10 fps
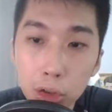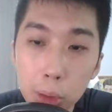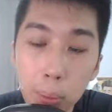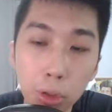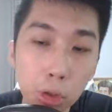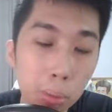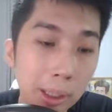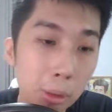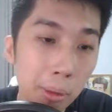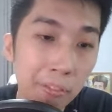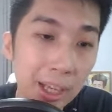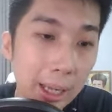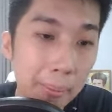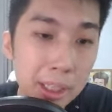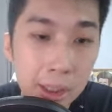3.2 by 2.5 like
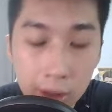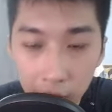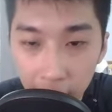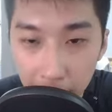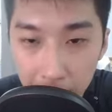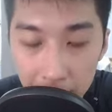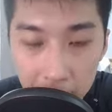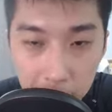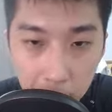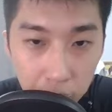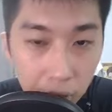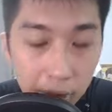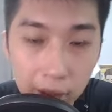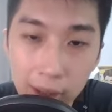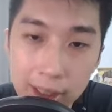I mentioned. All the bedrooms moving
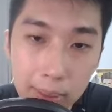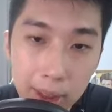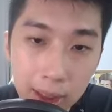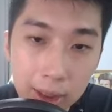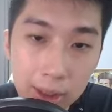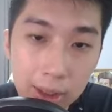forward quite similar.